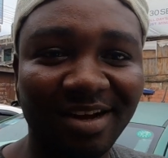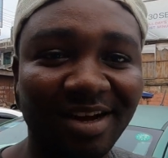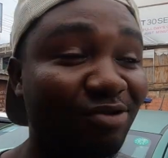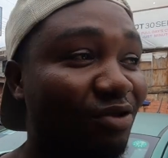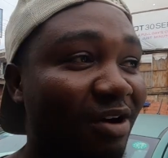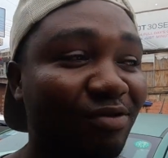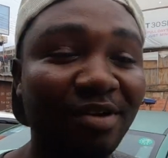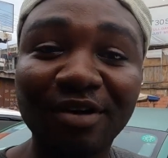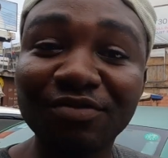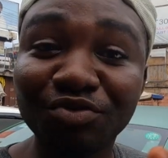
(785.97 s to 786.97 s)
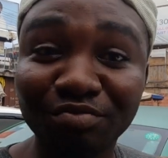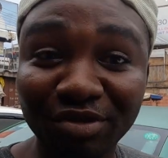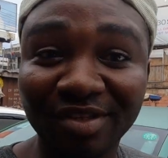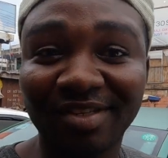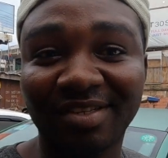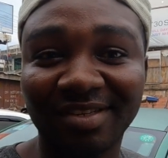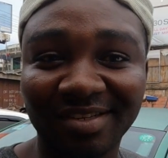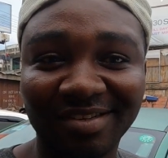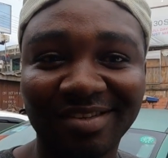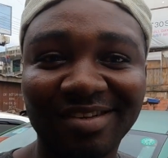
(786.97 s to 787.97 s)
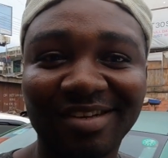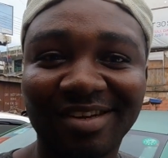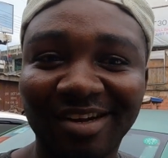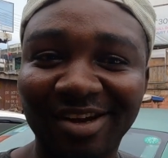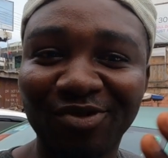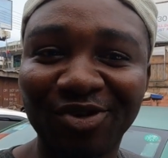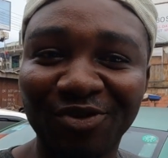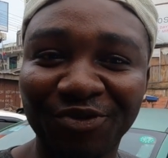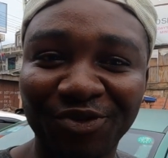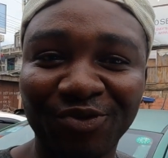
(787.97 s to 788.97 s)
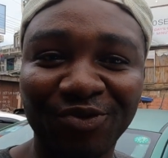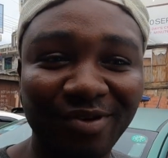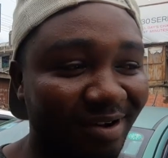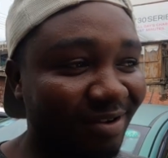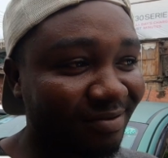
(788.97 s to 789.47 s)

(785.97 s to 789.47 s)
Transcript: I would love to meet one of you